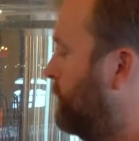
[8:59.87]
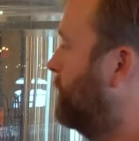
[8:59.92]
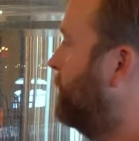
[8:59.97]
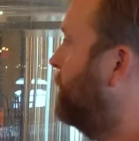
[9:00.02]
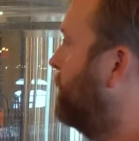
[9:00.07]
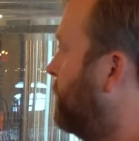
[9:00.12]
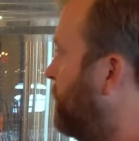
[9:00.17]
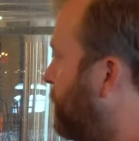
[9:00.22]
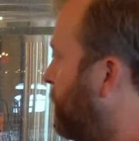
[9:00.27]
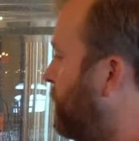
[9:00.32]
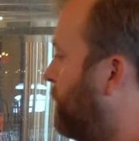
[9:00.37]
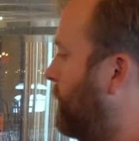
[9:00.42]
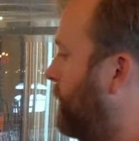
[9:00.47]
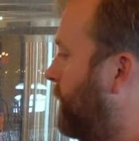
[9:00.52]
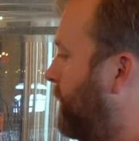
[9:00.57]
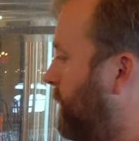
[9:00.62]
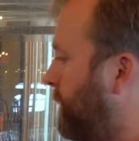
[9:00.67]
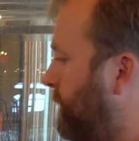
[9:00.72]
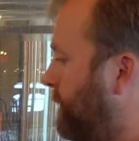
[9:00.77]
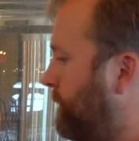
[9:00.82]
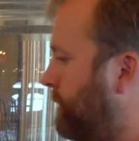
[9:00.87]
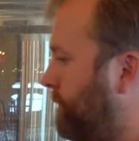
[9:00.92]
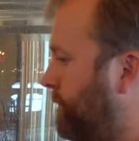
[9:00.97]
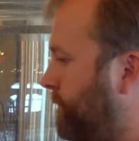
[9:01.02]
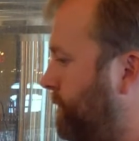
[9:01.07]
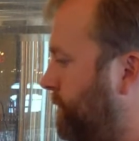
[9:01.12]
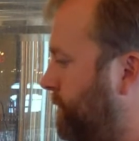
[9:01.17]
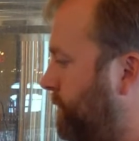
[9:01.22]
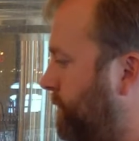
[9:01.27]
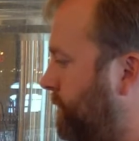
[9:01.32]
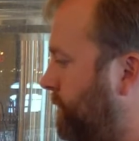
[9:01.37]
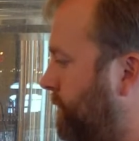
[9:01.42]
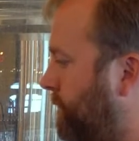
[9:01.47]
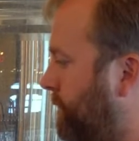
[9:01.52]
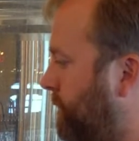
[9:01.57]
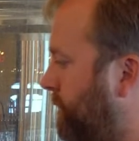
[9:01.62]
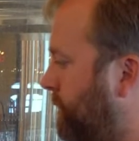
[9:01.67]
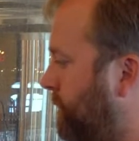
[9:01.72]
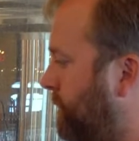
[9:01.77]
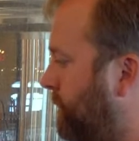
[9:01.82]

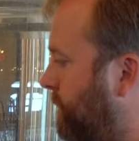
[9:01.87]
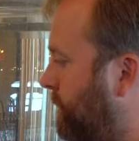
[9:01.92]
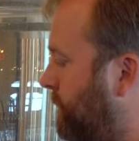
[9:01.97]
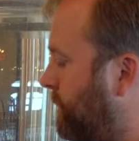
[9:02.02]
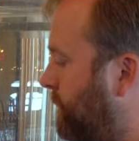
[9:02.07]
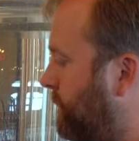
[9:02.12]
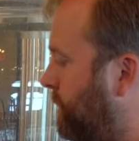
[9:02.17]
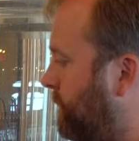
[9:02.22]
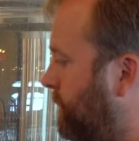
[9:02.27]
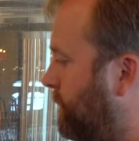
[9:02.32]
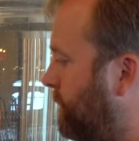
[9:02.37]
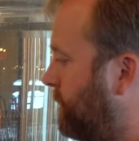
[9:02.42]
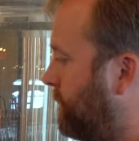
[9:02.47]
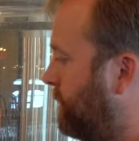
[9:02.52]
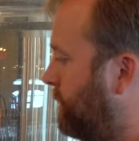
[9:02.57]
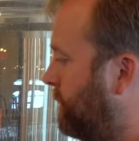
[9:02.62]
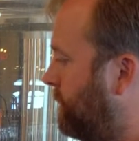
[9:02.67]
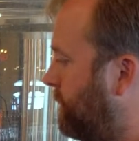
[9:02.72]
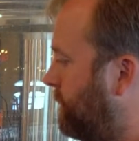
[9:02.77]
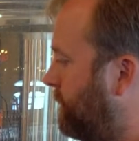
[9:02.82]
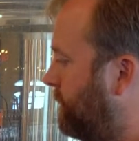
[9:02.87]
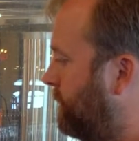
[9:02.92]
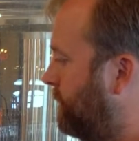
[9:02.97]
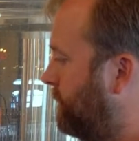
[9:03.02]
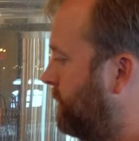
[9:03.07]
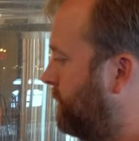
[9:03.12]
The person shown says nothing.